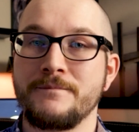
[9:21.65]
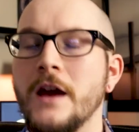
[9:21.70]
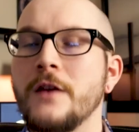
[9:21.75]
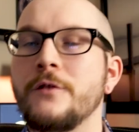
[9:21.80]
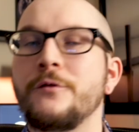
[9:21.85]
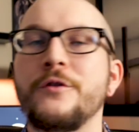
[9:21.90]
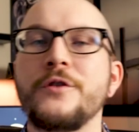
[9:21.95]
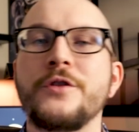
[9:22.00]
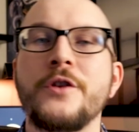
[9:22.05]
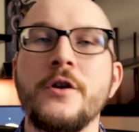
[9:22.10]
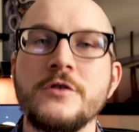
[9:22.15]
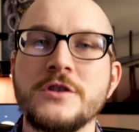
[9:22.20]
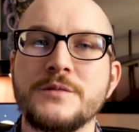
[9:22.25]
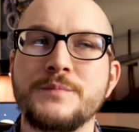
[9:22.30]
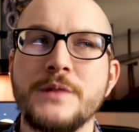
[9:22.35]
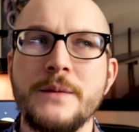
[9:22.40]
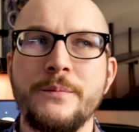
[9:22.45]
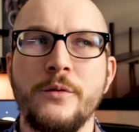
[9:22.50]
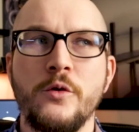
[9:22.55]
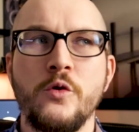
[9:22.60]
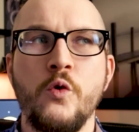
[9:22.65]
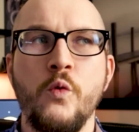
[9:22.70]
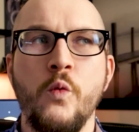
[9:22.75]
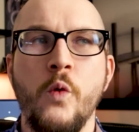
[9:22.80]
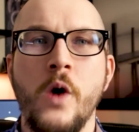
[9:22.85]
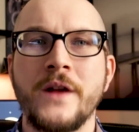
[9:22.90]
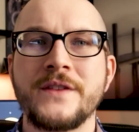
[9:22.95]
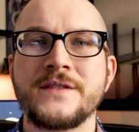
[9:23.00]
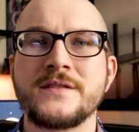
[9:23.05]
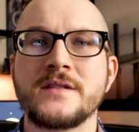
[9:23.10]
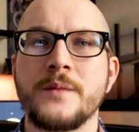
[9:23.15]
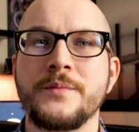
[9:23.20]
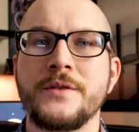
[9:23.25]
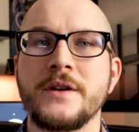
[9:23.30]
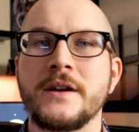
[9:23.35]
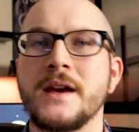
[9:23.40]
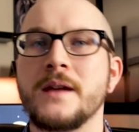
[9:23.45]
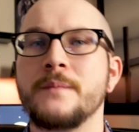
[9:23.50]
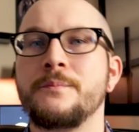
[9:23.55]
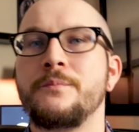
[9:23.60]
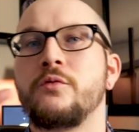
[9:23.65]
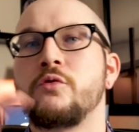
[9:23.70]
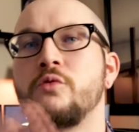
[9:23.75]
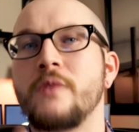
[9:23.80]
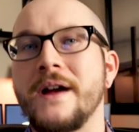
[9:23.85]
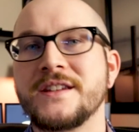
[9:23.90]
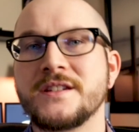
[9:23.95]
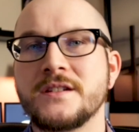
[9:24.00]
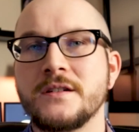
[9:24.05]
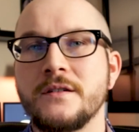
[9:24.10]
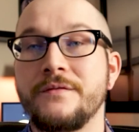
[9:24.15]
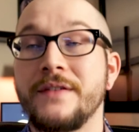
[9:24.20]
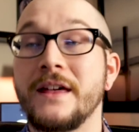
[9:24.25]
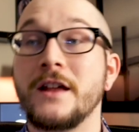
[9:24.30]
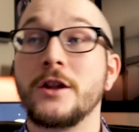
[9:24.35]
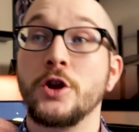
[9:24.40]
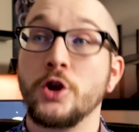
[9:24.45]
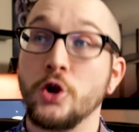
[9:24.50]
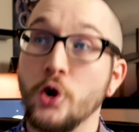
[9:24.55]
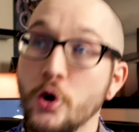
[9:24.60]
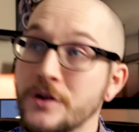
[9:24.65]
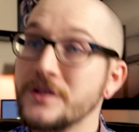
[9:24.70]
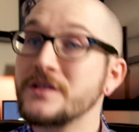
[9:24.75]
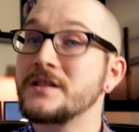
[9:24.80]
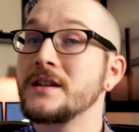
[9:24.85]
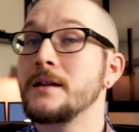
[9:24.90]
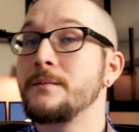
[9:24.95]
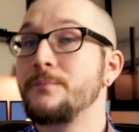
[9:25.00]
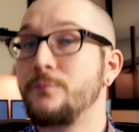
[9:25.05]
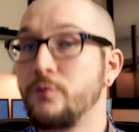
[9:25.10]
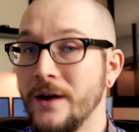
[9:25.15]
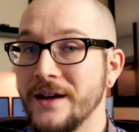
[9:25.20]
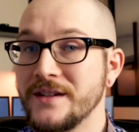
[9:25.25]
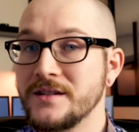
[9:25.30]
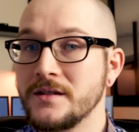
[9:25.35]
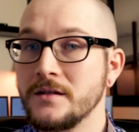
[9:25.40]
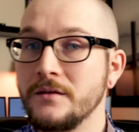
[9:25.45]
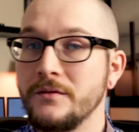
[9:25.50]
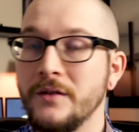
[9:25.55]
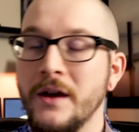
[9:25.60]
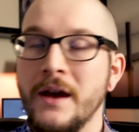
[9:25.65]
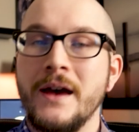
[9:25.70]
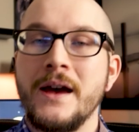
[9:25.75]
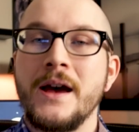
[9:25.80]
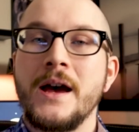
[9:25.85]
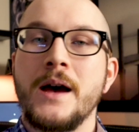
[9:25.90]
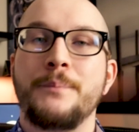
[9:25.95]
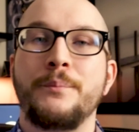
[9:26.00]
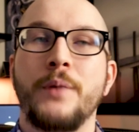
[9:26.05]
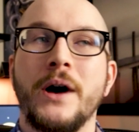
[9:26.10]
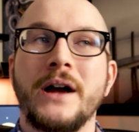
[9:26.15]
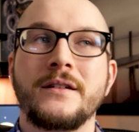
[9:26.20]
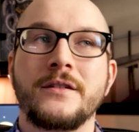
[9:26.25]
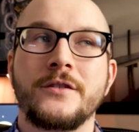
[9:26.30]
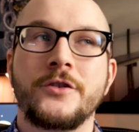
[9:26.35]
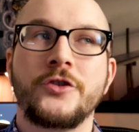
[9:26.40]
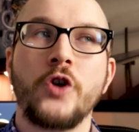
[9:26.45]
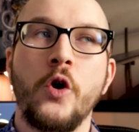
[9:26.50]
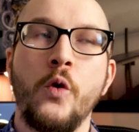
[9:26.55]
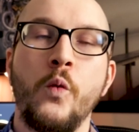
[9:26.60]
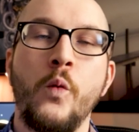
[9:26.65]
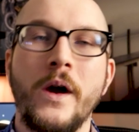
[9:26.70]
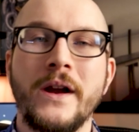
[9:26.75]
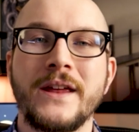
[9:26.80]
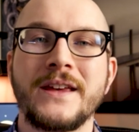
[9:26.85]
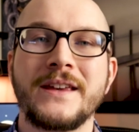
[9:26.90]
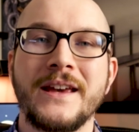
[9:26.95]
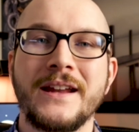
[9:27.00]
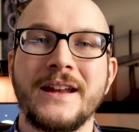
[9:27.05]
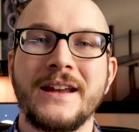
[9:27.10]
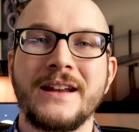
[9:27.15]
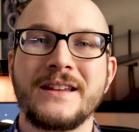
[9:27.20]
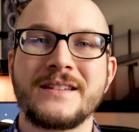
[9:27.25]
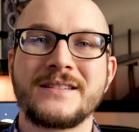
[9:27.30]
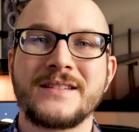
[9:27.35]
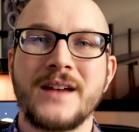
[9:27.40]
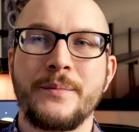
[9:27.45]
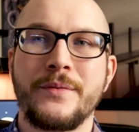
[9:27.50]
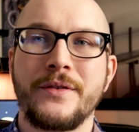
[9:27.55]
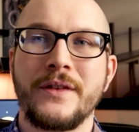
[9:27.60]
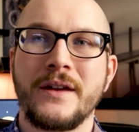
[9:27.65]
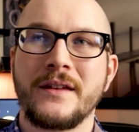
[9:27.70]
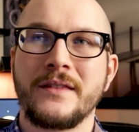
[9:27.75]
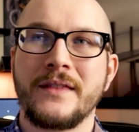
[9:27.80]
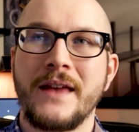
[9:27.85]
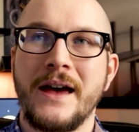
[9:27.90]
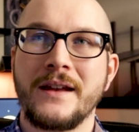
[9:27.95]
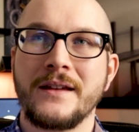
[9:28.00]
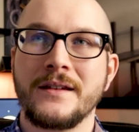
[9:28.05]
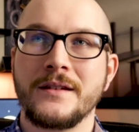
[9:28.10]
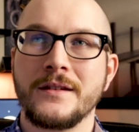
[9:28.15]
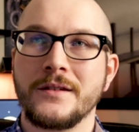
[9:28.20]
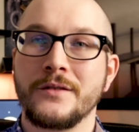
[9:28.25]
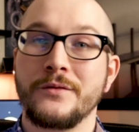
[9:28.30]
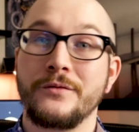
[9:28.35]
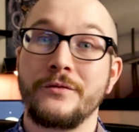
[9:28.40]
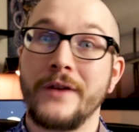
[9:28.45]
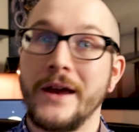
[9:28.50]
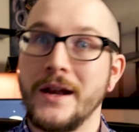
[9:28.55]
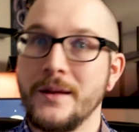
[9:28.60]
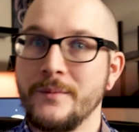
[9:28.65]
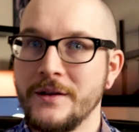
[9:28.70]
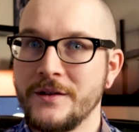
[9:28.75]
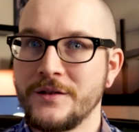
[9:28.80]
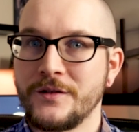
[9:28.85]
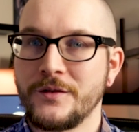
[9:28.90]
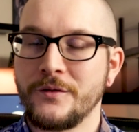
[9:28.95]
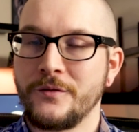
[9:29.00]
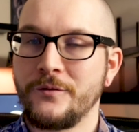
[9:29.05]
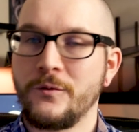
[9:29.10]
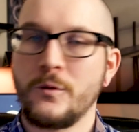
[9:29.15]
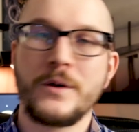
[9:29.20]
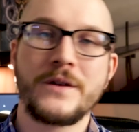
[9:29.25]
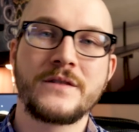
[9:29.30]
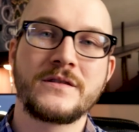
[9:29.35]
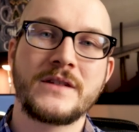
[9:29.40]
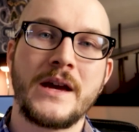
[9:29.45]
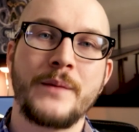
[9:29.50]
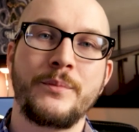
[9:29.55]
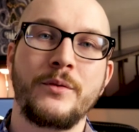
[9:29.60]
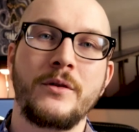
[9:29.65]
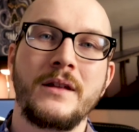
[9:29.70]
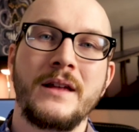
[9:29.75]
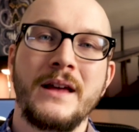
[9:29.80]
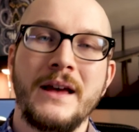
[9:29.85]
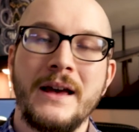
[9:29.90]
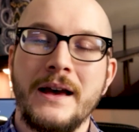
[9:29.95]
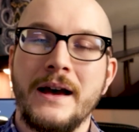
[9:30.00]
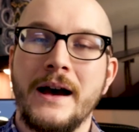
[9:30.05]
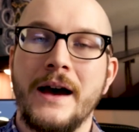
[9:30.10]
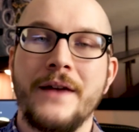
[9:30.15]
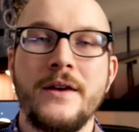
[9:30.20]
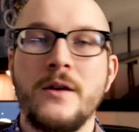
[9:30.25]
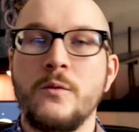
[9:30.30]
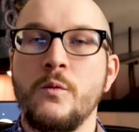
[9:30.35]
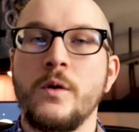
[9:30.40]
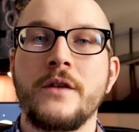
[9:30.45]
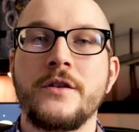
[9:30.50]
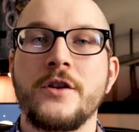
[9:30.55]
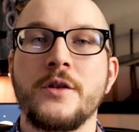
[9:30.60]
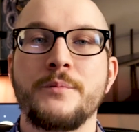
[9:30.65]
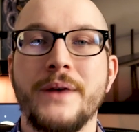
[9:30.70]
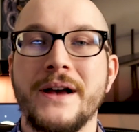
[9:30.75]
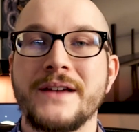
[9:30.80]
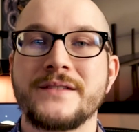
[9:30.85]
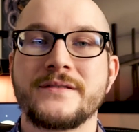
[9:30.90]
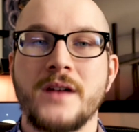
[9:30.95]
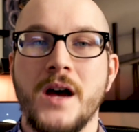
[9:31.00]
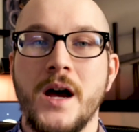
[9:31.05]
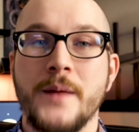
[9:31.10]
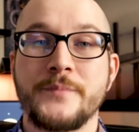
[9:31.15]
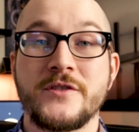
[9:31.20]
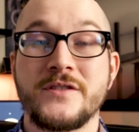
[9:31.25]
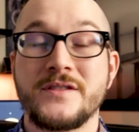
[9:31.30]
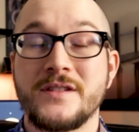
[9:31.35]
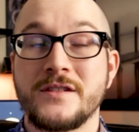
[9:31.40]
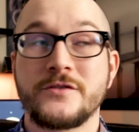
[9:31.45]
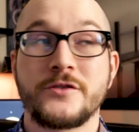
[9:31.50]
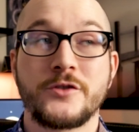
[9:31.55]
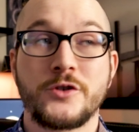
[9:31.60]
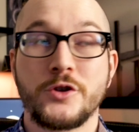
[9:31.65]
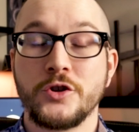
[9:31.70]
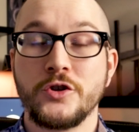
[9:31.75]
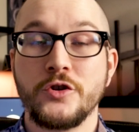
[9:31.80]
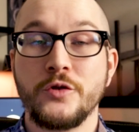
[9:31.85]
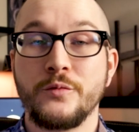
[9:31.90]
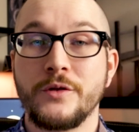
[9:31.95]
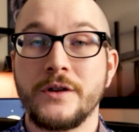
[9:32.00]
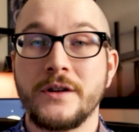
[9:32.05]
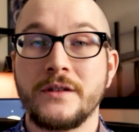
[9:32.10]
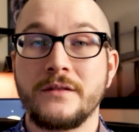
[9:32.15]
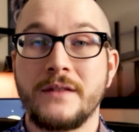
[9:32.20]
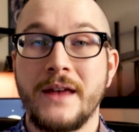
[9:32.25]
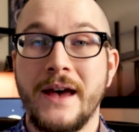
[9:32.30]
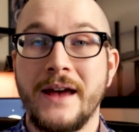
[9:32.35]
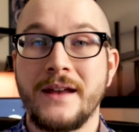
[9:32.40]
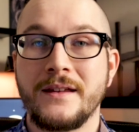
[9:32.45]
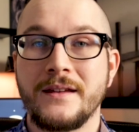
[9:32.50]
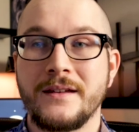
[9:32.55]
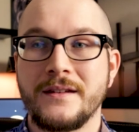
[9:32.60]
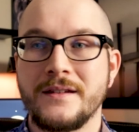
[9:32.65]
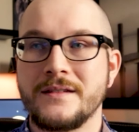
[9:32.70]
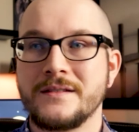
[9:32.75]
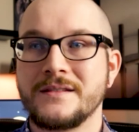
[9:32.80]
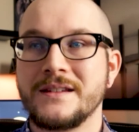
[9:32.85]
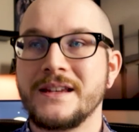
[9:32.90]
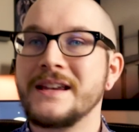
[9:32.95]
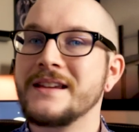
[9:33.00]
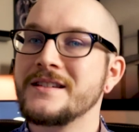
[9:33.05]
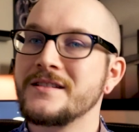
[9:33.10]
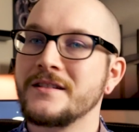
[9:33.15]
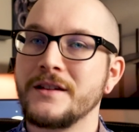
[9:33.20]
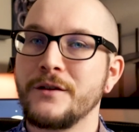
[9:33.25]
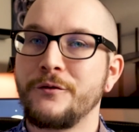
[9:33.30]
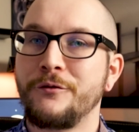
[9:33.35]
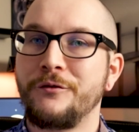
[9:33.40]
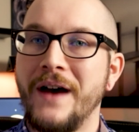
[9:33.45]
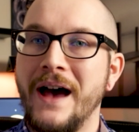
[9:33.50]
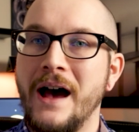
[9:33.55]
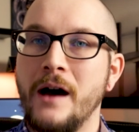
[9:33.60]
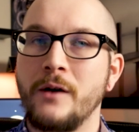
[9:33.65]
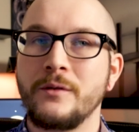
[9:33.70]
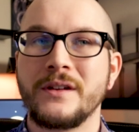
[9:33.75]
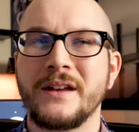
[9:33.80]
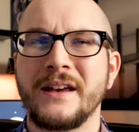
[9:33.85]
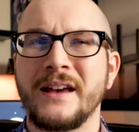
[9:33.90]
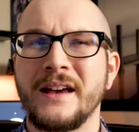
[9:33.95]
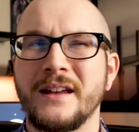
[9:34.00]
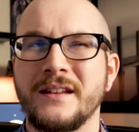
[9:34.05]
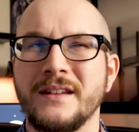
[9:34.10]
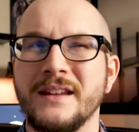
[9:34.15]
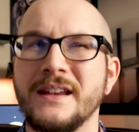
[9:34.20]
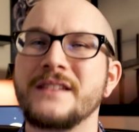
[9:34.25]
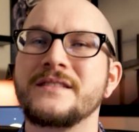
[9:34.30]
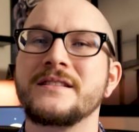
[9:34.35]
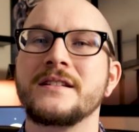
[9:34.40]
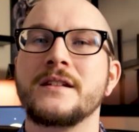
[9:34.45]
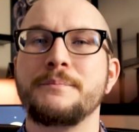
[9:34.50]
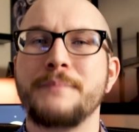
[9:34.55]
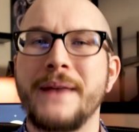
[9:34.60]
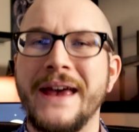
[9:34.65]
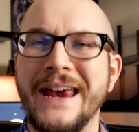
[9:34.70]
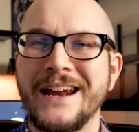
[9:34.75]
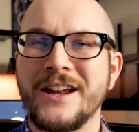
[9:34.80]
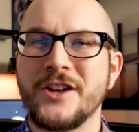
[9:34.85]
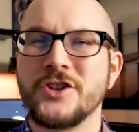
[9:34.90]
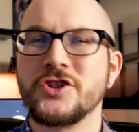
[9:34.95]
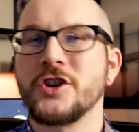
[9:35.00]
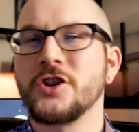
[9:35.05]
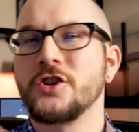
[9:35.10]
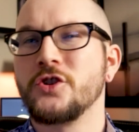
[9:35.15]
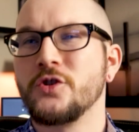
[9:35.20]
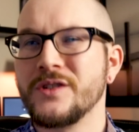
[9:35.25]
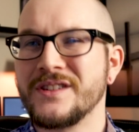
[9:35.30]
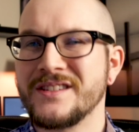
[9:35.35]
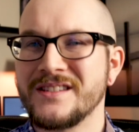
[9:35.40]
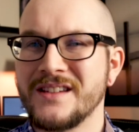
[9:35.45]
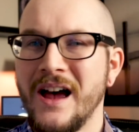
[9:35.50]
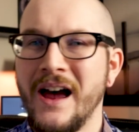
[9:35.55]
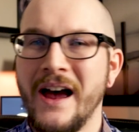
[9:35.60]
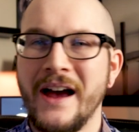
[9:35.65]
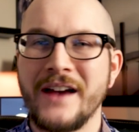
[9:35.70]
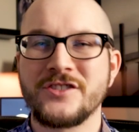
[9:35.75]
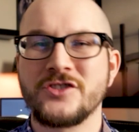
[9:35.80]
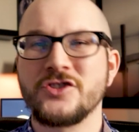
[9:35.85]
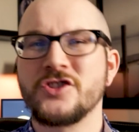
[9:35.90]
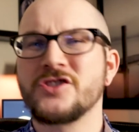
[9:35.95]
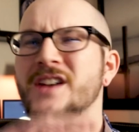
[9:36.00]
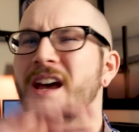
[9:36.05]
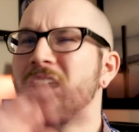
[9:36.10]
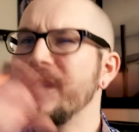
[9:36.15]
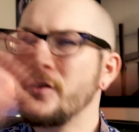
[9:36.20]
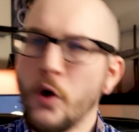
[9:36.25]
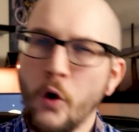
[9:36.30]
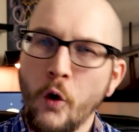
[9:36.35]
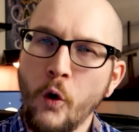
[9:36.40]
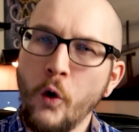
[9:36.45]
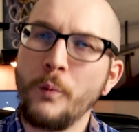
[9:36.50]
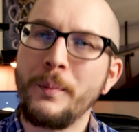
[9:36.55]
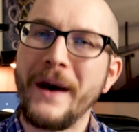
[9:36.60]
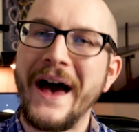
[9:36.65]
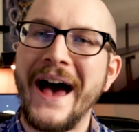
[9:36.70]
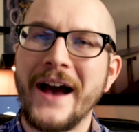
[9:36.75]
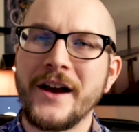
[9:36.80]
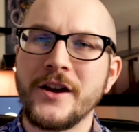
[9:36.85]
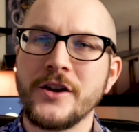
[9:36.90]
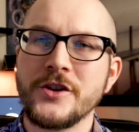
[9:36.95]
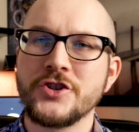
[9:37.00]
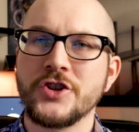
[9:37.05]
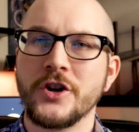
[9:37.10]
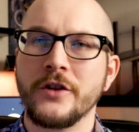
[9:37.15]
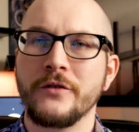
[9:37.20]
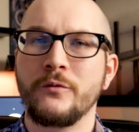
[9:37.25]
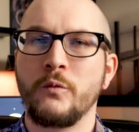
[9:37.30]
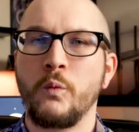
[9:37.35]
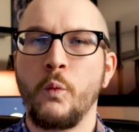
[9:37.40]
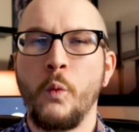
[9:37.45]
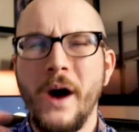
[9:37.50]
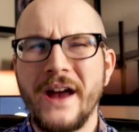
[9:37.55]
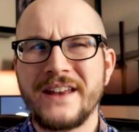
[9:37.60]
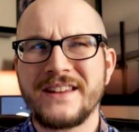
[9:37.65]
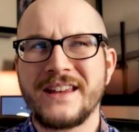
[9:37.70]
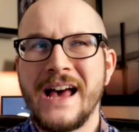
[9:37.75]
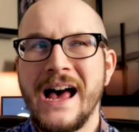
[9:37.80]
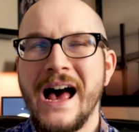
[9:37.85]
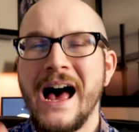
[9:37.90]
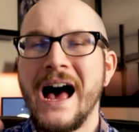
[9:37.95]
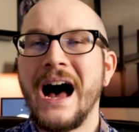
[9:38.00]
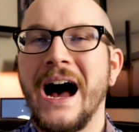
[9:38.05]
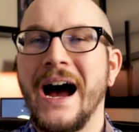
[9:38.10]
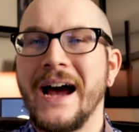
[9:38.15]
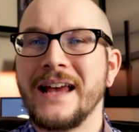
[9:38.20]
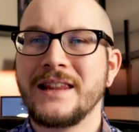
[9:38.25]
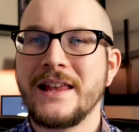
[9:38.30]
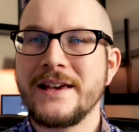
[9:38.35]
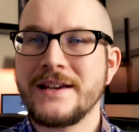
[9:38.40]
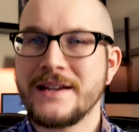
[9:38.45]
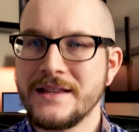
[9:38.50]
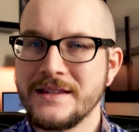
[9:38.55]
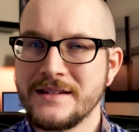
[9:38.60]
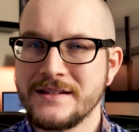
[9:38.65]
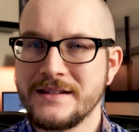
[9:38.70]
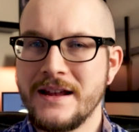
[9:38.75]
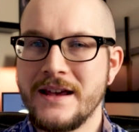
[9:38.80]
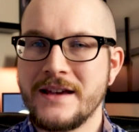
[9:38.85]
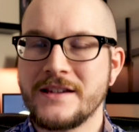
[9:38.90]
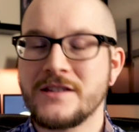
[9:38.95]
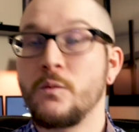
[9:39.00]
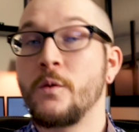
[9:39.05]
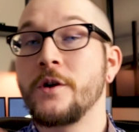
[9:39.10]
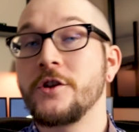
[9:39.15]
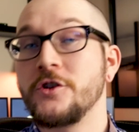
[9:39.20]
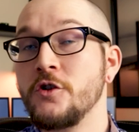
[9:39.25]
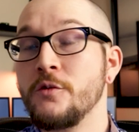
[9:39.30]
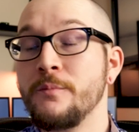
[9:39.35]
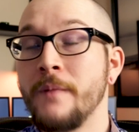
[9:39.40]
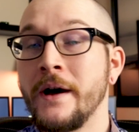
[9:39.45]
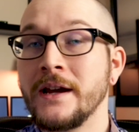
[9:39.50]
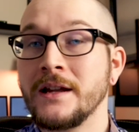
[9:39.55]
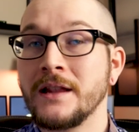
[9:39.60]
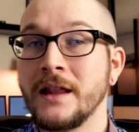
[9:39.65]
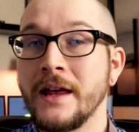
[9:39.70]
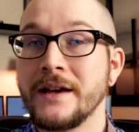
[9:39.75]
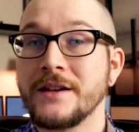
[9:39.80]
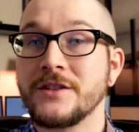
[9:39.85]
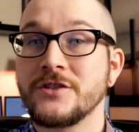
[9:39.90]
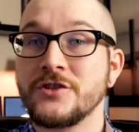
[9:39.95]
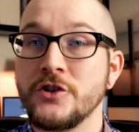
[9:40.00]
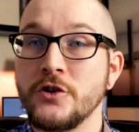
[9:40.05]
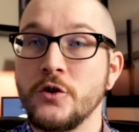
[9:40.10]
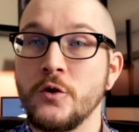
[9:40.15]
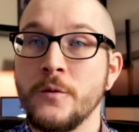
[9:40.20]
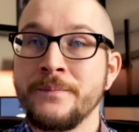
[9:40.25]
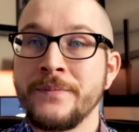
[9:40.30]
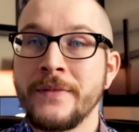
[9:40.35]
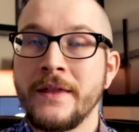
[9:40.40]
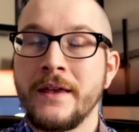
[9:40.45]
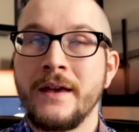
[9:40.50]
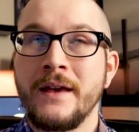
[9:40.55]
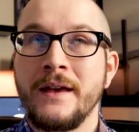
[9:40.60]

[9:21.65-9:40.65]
And for those people who want something impressive that looks impressive, but don't want to get into something that is venomous, for example, I think one of your best options is a colubrid that is easily found and easy to manage at a good size, and just kind of the whole package of what I like in snakes and what you might like too,